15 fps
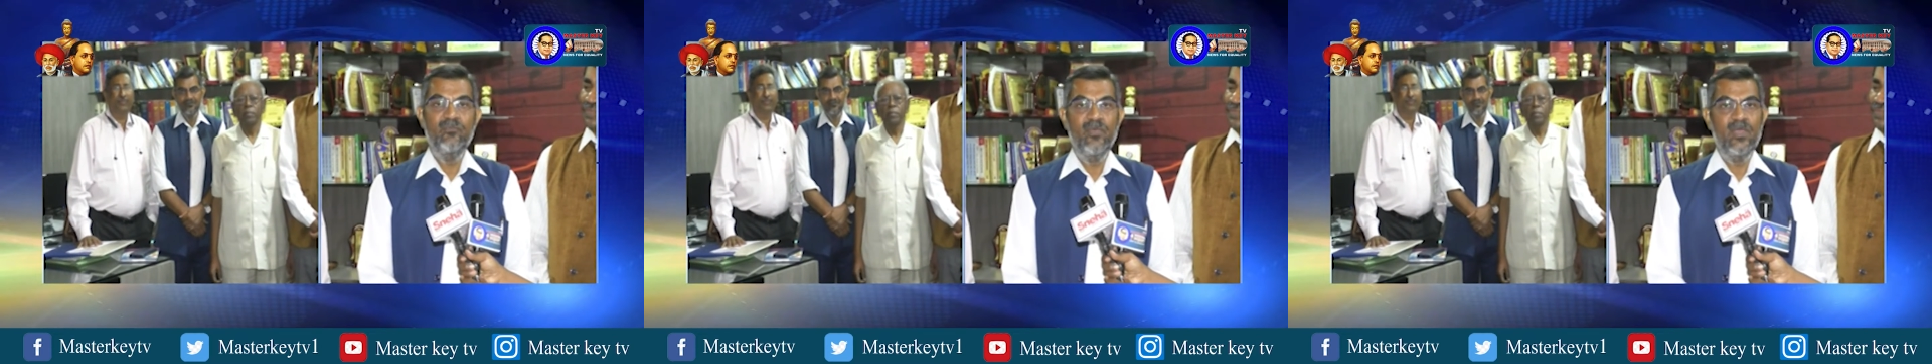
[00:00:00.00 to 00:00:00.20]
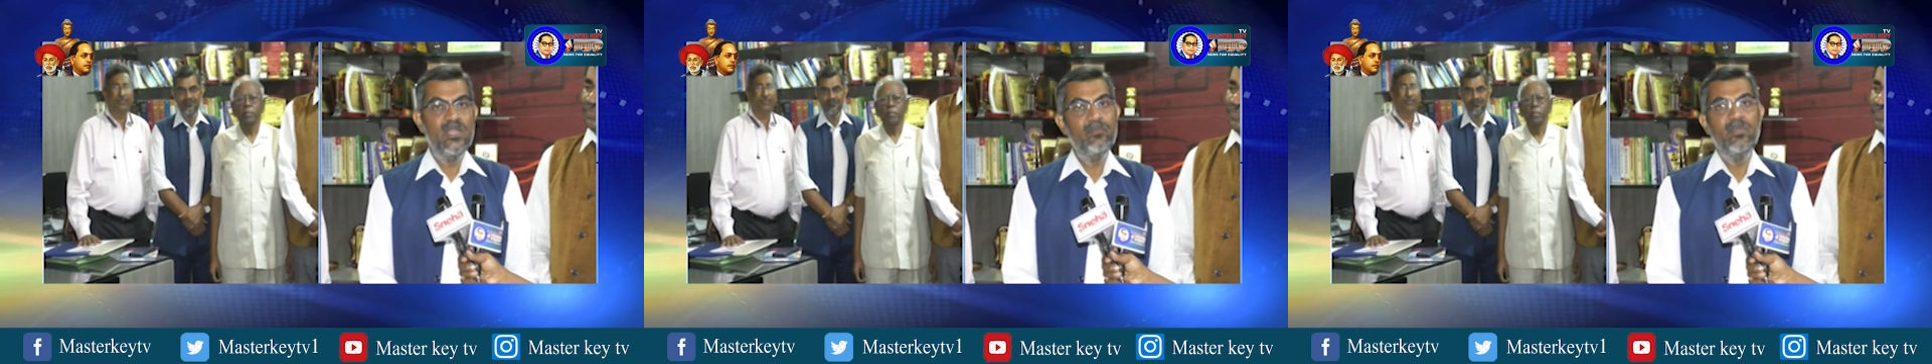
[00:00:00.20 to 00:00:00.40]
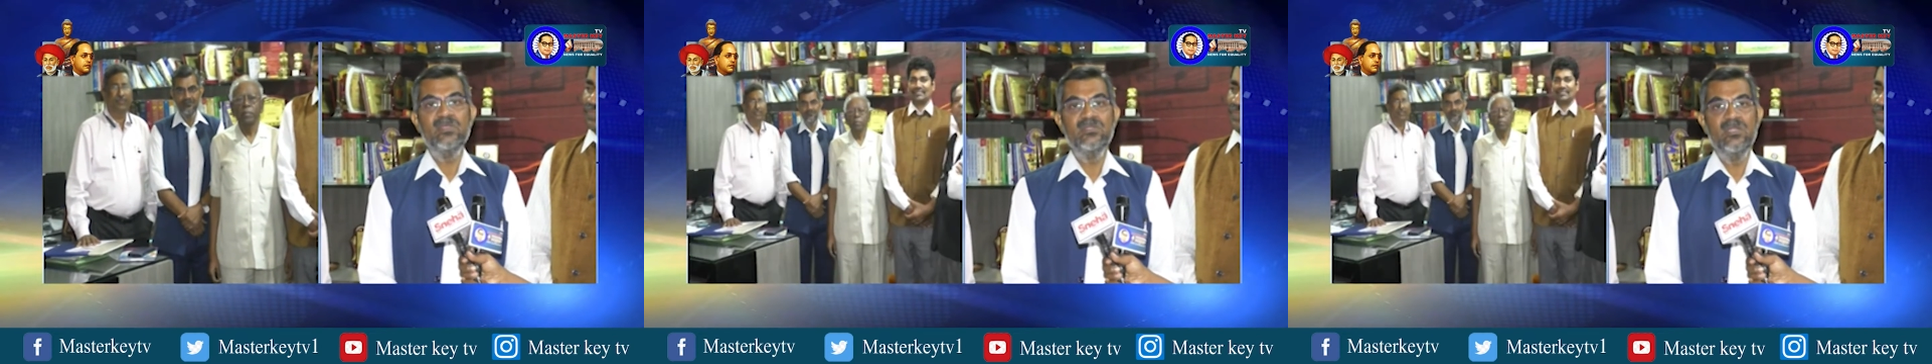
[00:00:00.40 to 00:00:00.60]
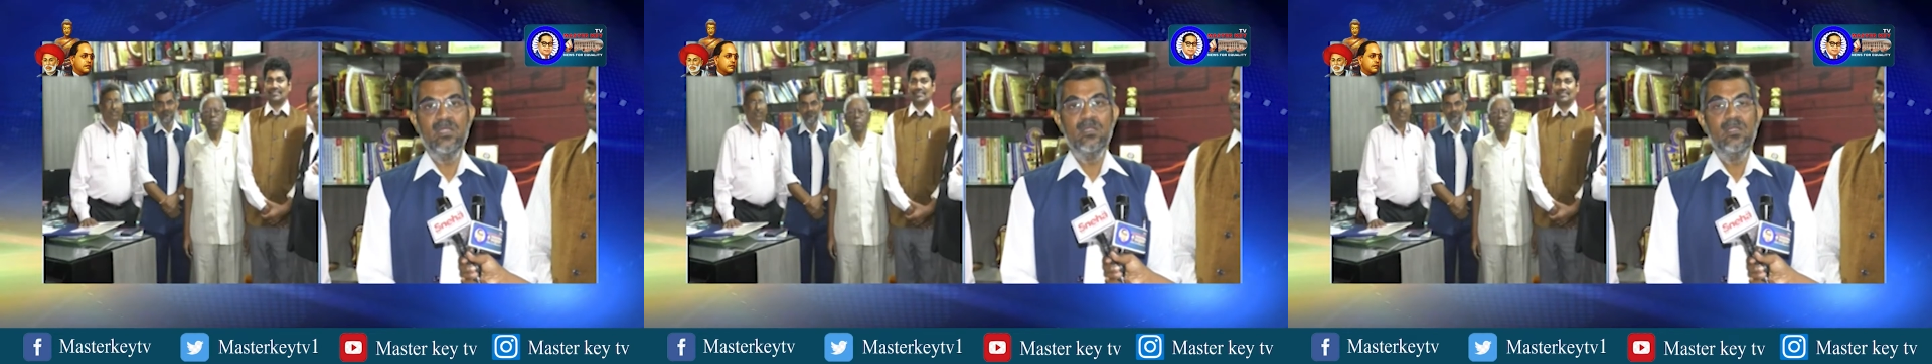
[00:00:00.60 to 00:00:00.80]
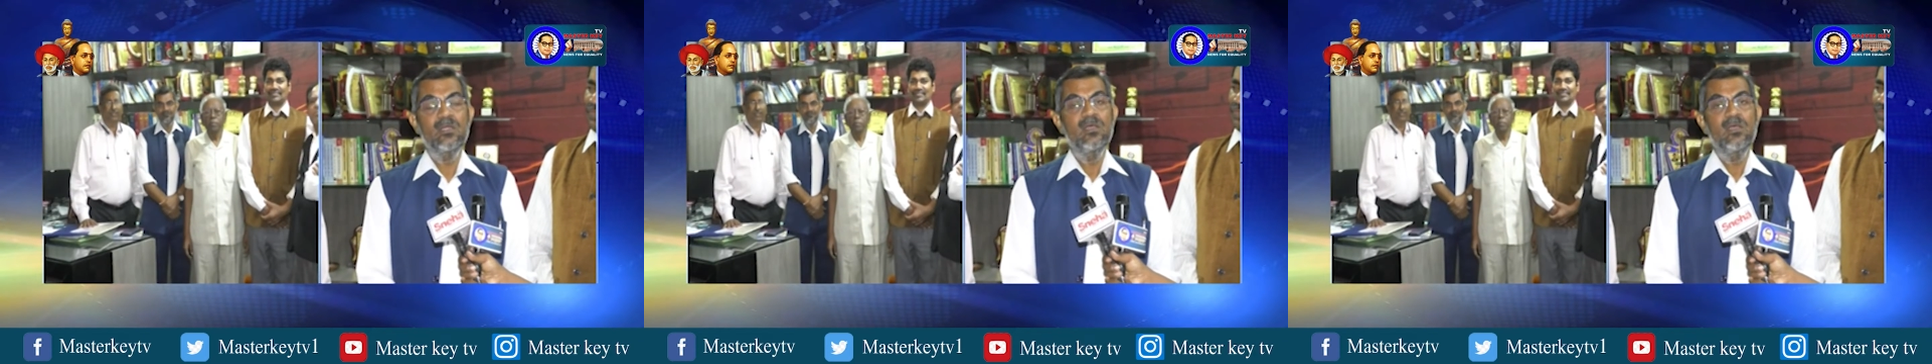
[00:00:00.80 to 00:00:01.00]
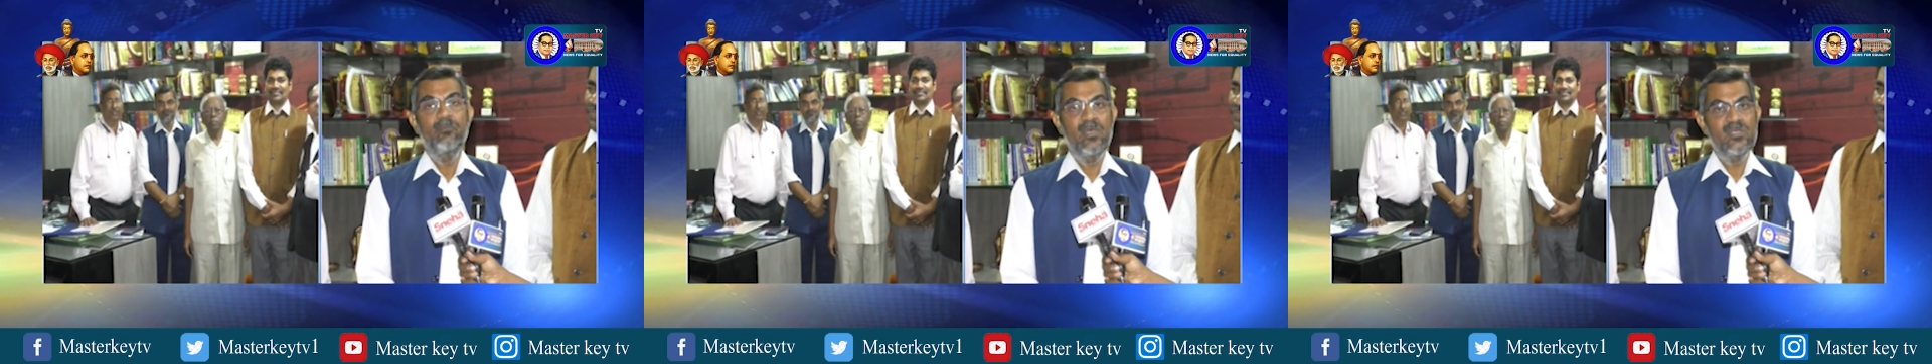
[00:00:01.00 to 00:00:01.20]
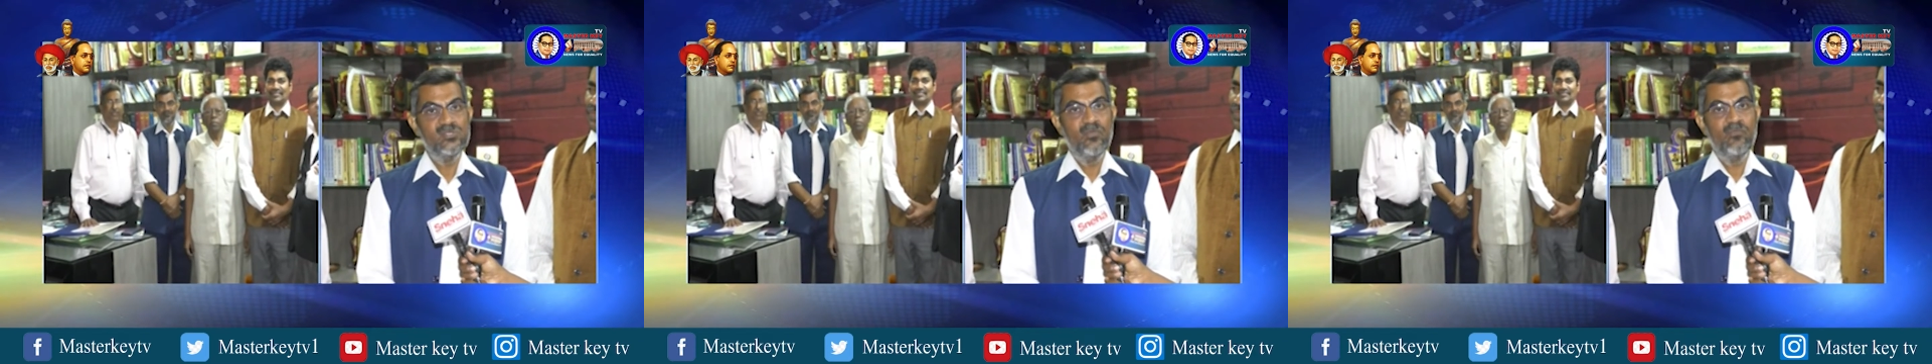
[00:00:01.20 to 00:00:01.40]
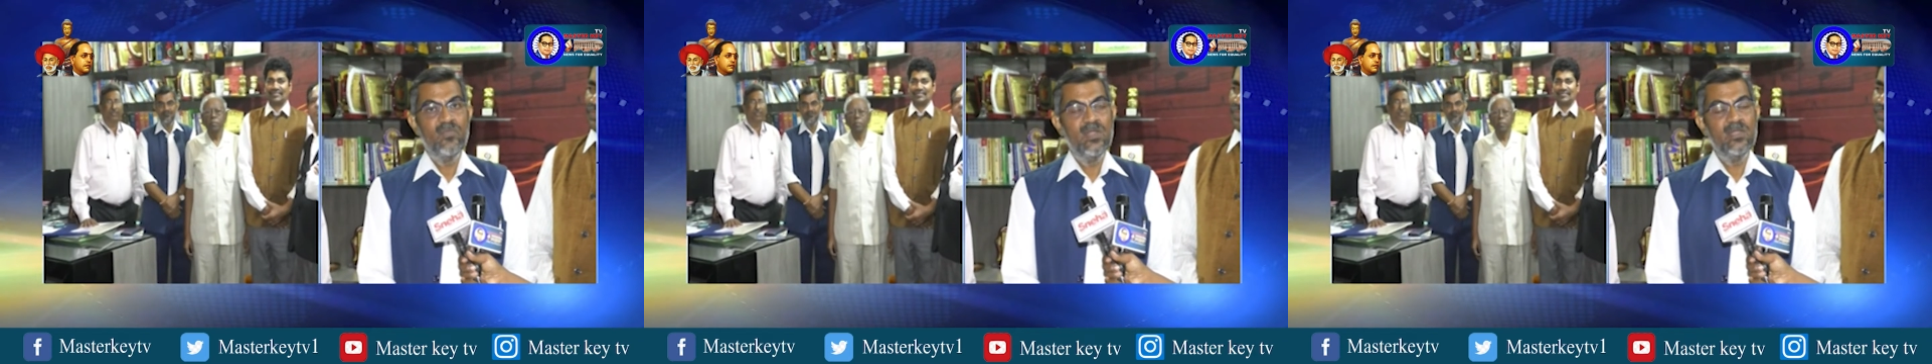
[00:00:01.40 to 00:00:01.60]
very best
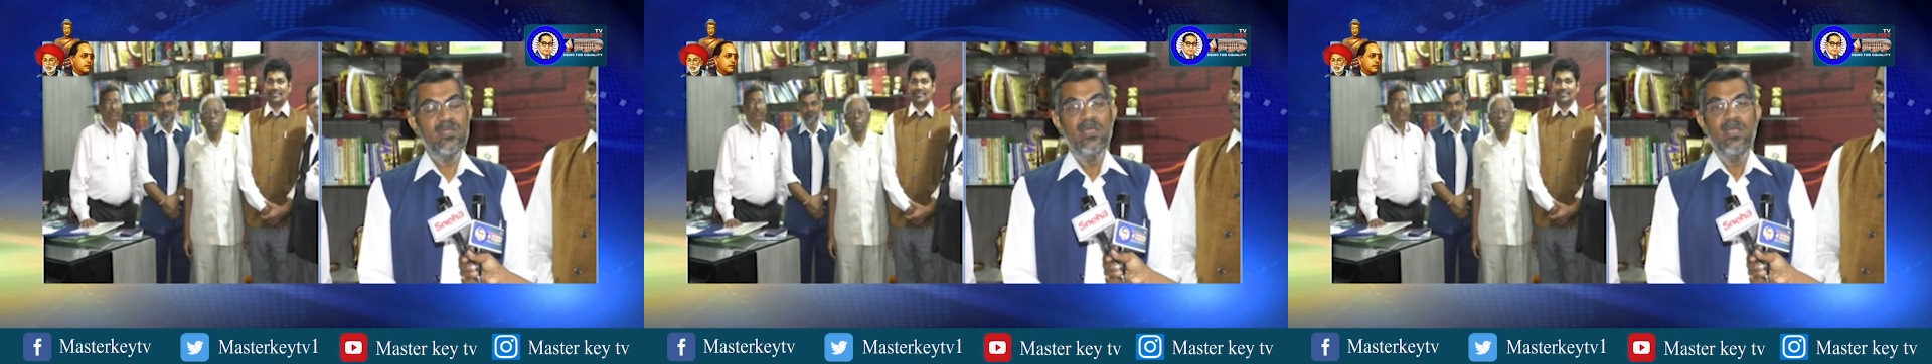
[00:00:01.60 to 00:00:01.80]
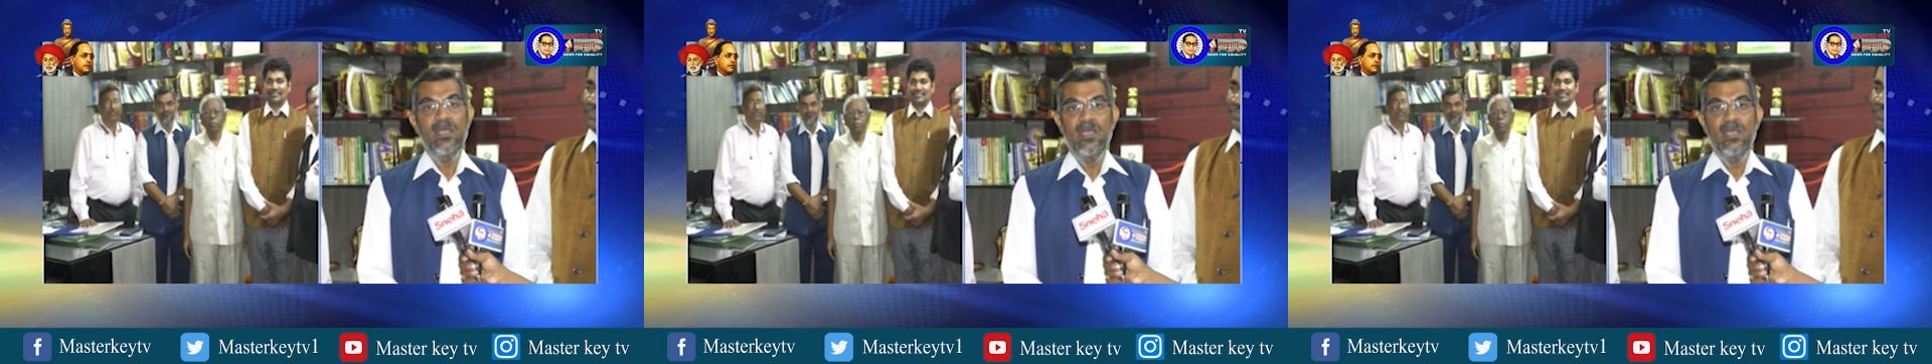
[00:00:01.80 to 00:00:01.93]
of luck.